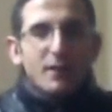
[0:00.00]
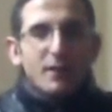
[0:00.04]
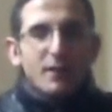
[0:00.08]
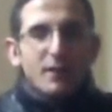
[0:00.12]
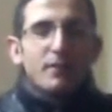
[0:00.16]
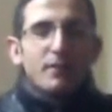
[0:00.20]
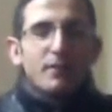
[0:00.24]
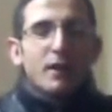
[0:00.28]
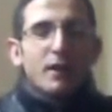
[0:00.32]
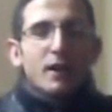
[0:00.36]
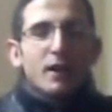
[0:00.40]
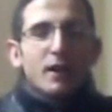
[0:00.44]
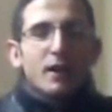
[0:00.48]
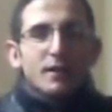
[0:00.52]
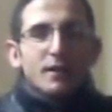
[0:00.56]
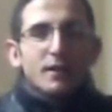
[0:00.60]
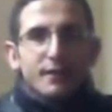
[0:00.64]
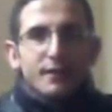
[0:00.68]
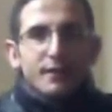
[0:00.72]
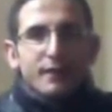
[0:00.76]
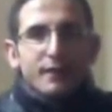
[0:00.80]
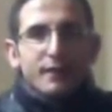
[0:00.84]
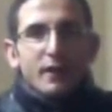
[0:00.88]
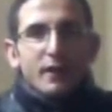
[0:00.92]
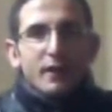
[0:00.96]
all
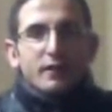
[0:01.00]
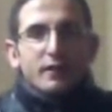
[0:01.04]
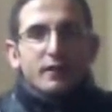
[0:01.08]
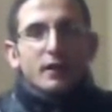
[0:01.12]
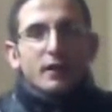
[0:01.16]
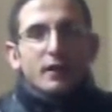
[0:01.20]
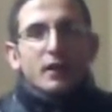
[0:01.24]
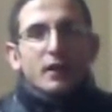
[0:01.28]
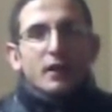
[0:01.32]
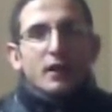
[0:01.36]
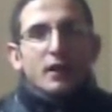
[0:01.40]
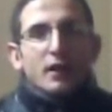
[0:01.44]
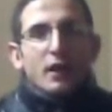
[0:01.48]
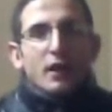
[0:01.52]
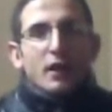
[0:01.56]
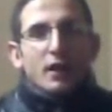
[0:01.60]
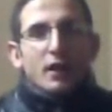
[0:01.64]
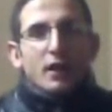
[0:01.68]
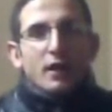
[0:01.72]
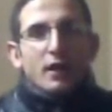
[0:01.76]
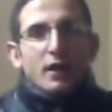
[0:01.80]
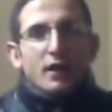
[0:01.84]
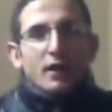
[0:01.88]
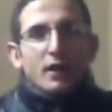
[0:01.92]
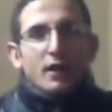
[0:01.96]
show it.
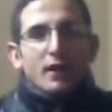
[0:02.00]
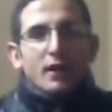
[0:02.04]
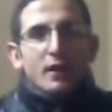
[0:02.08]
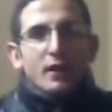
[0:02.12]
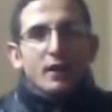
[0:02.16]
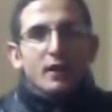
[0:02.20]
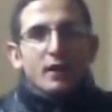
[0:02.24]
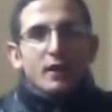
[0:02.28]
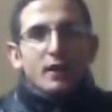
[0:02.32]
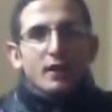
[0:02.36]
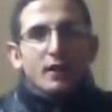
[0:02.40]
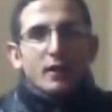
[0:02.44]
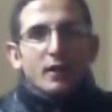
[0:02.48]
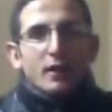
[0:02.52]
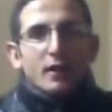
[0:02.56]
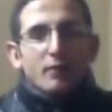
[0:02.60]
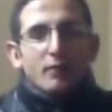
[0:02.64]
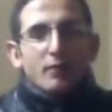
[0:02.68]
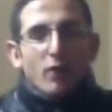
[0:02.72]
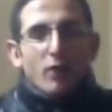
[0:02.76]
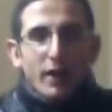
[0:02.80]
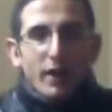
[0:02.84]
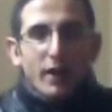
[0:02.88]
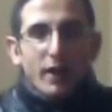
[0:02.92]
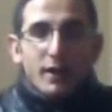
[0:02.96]
And the
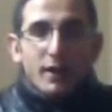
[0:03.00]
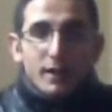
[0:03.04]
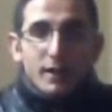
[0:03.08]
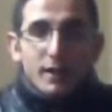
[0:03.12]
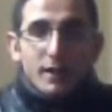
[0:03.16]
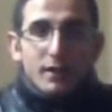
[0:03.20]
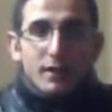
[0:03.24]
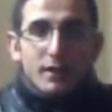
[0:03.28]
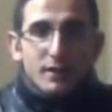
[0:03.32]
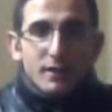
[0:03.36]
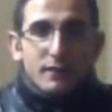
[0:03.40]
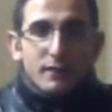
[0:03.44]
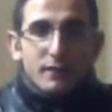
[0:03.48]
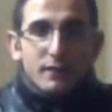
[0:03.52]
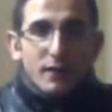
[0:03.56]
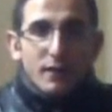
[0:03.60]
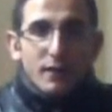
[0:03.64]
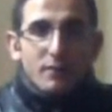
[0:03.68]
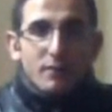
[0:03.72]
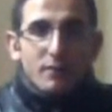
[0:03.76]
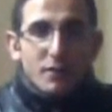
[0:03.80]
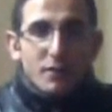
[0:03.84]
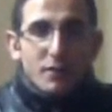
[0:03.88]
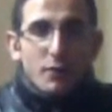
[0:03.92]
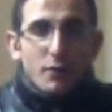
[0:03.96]

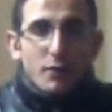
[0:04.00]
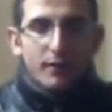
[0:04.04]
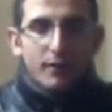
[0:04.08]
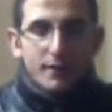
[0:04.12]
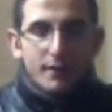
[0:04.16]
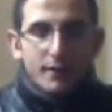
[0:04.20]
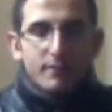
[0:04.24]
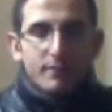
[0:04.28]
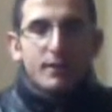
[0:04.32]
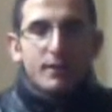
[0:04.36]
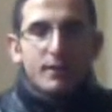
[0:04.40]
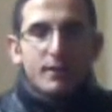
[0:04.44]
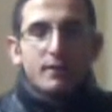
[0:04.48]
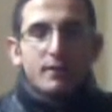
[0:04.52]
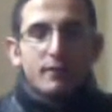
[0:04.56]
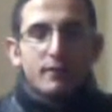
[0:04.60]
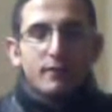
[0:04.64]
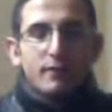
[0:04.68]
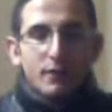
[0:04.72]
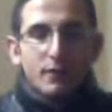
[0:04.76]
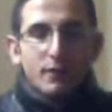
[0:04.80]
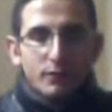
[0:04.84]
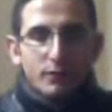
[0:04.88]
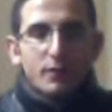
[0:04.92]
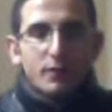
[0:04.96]
second
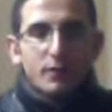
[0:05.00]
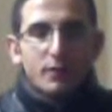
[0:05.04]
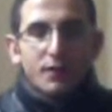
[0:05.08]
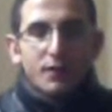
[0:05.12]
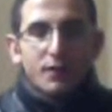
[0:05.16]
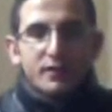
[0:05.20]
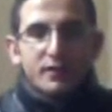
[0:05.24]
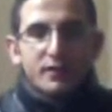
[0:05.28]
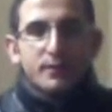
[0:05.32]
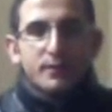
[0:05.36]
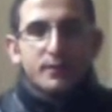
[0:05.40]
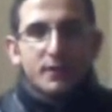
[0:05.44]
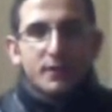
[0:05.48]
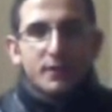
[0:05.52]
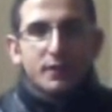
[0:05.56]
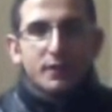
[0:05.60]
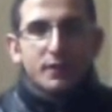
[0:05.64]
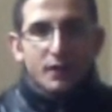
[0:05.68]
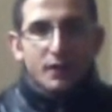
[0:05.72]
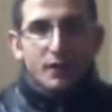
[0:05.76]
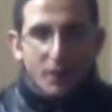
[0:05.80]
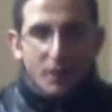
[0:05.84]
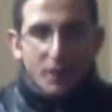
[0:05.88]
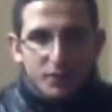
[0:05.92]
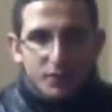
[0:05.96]
I
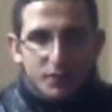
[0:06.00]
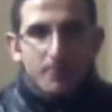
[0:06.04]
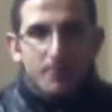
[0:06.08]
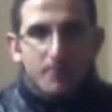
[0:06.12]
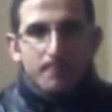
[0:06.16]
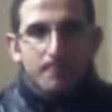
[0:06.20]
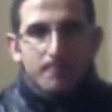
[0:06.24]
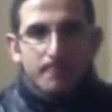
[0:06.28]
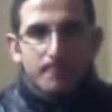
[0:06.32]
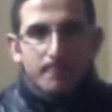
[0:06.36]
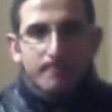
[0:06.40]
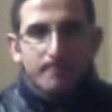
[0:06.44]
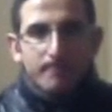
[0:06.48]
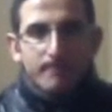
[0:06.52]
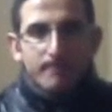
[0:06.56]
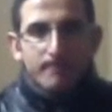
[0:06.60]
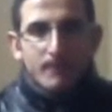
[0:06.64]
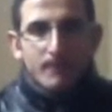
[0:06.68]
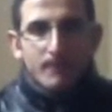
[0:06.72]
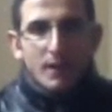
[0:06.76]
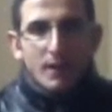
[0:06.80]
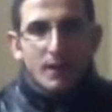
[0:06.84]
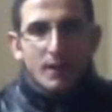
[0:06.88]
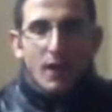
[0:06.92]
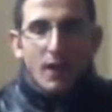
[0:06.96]
discovered it,
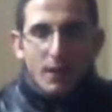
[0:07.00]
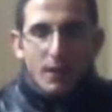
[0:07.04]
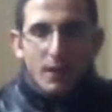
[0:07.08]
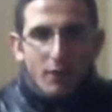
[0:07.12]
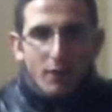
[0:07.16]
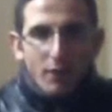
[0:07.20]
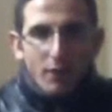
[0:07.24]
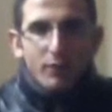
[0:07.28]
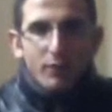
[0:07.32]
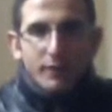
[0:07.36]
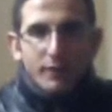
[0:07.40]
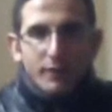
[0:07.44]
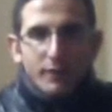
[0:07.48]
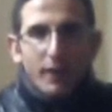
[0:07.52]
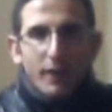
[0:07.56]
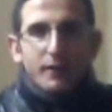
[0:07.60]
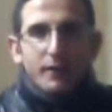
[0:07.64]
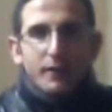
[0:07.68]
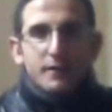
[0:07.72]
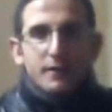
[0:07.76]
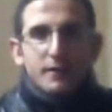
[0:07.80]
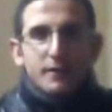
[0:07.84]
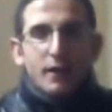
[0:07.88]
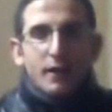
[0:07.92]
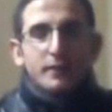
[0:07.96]
and its
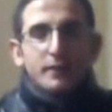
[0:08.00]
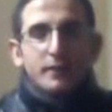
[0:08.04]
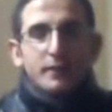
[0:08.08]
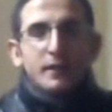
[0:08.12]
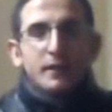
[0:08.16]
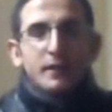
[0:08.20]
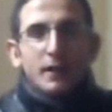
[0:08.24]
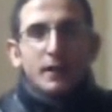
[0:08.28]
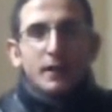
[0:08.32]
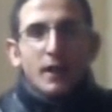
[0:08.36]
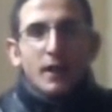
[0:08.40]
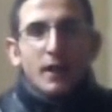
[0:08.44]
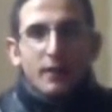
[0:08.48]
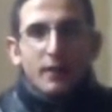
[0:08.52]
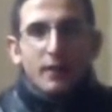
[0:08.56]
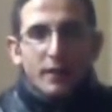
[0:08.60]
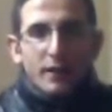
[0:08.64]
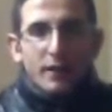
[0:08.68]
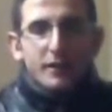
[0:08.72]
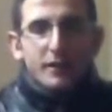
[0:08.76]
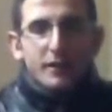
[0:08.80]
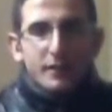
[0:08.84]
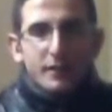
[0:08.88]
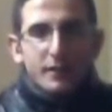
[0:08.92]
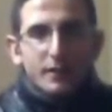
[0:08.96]
wave
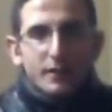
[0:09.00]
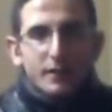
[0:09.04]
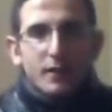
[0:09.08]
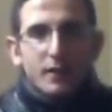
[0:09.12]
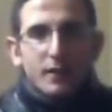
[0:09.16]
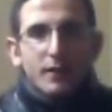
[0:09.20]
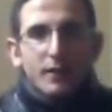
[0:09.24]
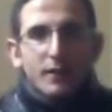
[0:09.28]
layers.